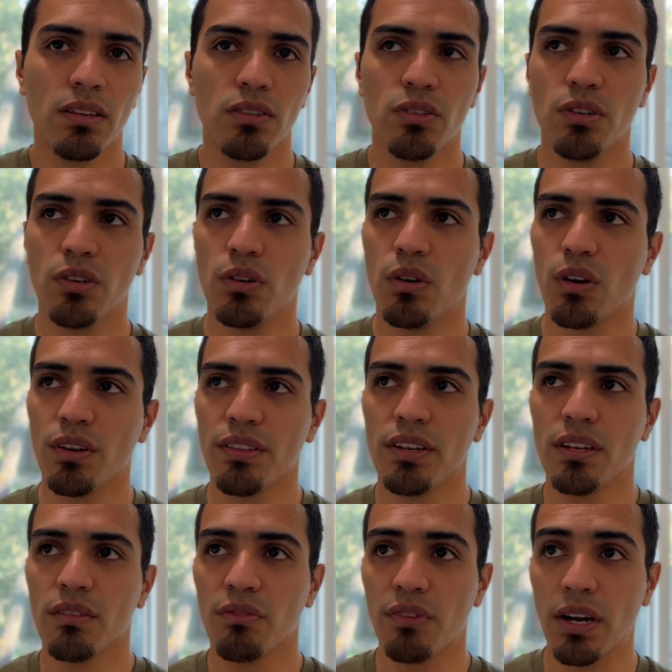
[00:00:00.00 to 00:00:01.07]
are
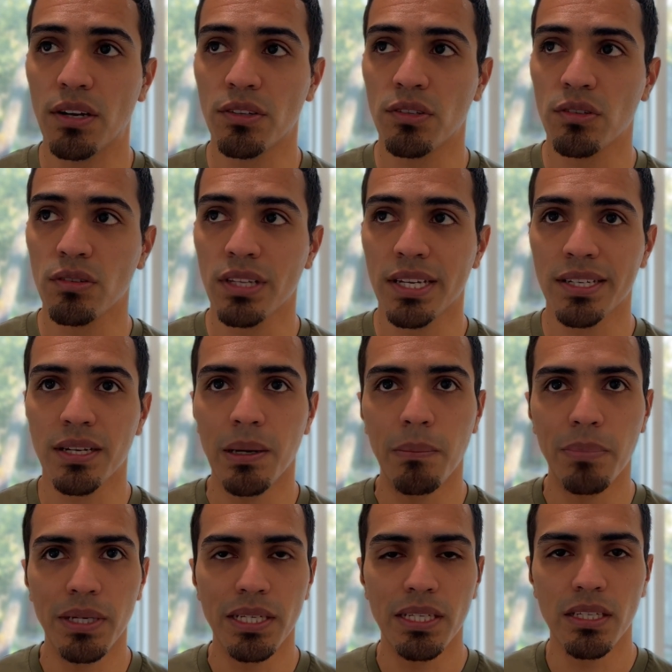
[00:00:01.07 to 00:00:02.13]
they a founder-led
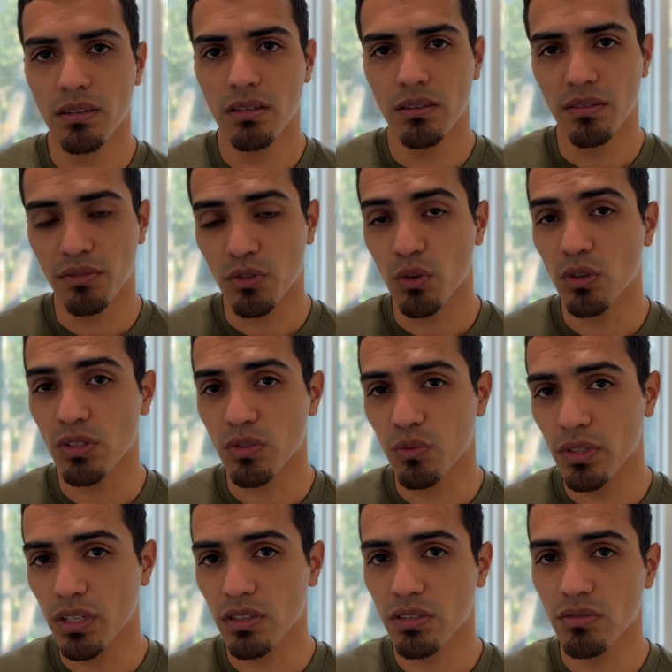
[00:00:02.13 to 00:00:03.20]
company? Of course,
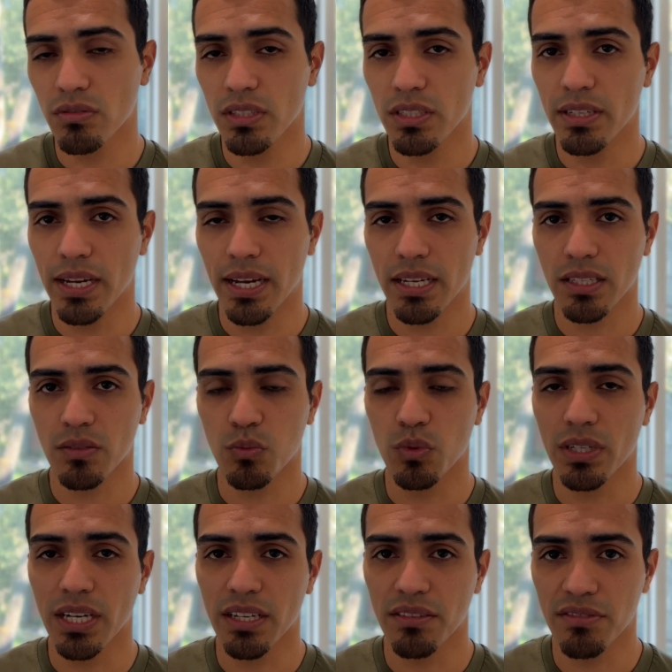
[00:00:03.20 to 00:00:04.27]
we also need to ask
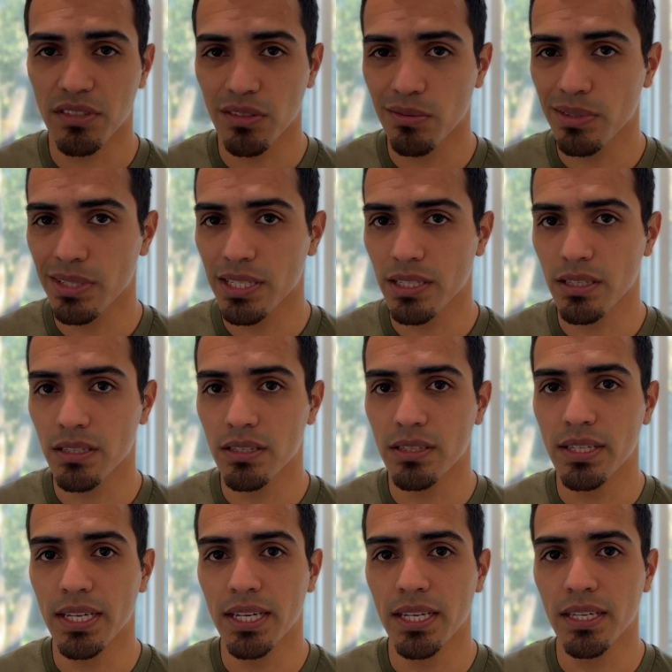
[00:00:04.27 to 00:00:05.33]
what kind of services
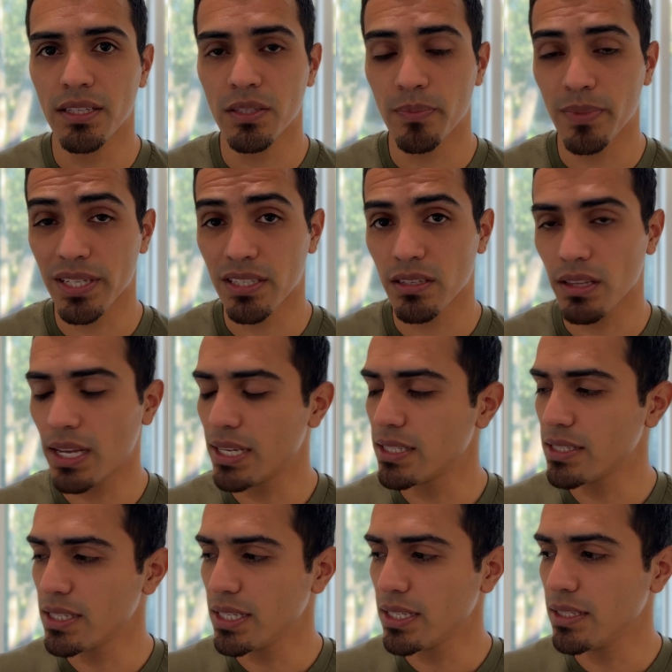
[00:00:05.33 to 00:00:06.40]
they
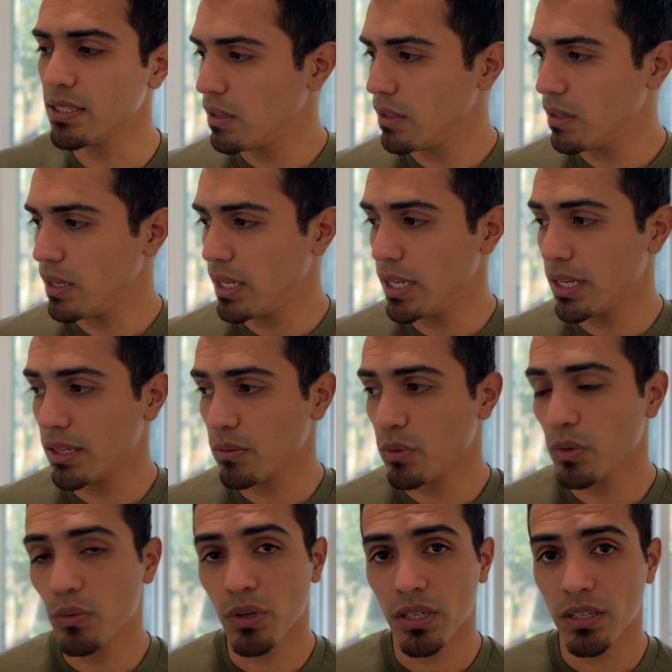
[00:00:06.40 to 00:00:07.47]
specialize in. And
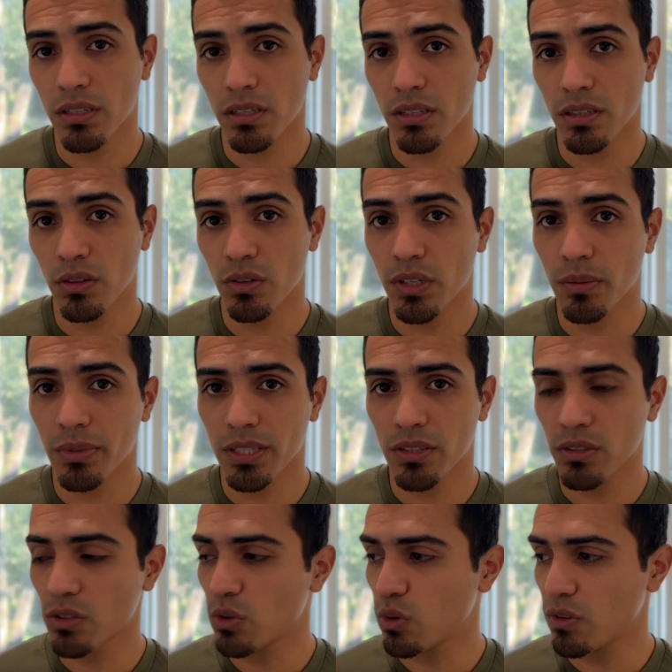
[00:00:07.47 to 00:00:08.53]
we want to learn about
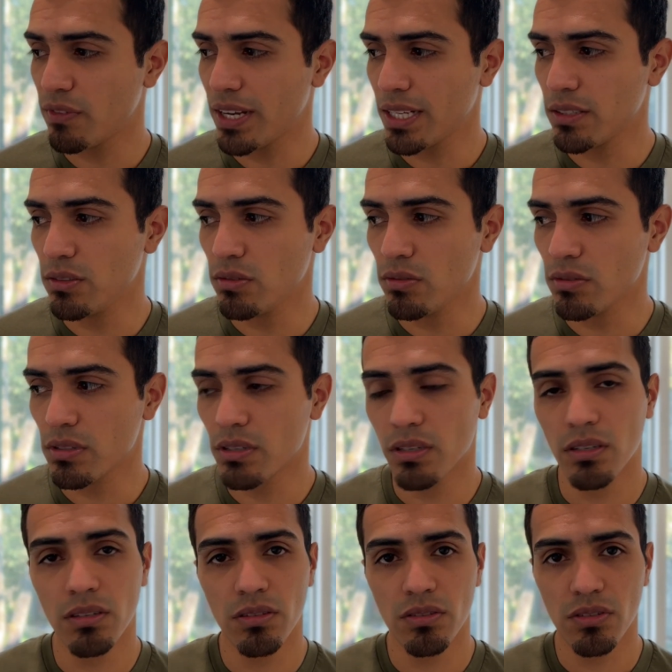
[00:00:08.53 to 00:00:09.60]
their core values.
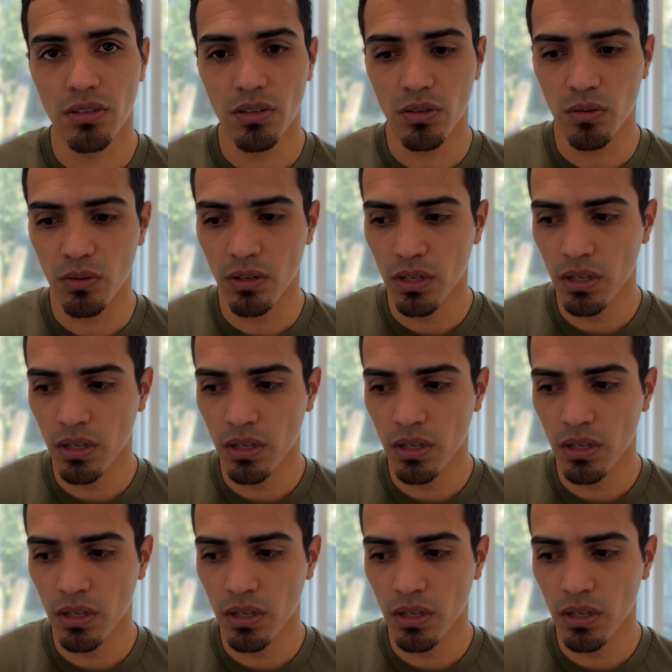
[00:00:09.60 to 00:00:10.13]
So